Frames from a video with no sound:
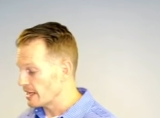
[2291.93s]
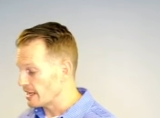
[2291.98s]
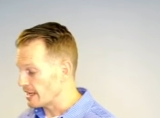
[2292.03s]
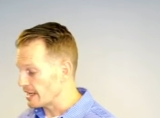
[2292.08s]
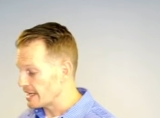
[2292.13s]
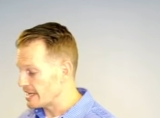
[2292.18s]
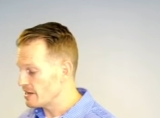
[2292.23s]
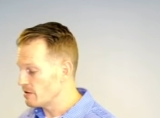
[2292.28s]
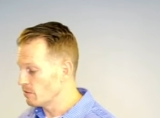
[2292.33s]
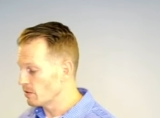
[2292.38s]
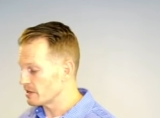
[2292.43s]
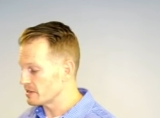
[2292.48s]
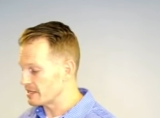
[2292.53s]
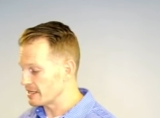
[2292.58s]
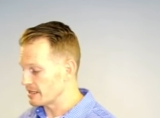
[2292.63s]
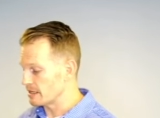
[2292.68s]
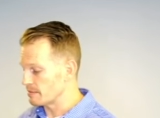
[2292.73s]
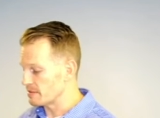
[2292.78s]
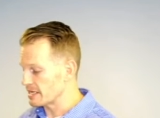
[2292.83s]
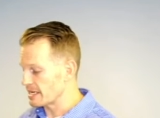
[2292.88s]
He was
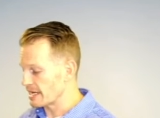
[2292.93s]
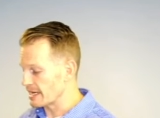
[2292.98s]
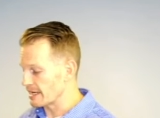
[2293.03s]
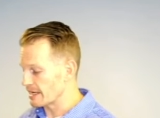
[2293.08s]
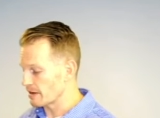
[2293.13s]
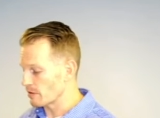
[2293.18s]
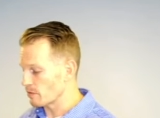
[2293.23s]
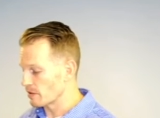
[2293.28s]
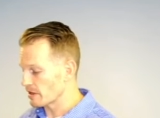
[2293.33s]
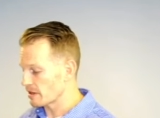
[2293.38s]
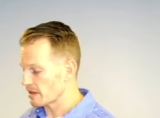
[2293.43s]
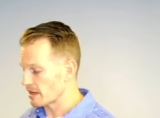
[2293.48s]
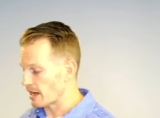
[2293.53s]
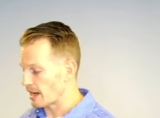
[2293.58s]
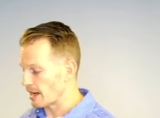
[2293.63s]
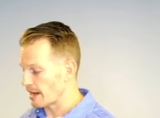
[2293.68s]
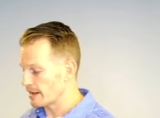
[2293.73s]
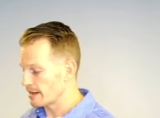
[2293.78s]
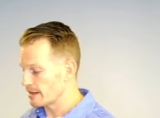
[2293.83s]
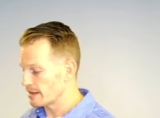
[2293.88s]
in the beginning with
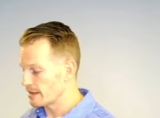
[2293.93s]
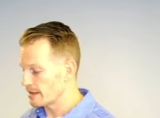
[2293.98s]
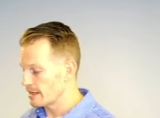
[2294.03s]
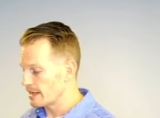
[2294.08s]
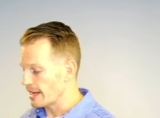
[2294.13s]
God,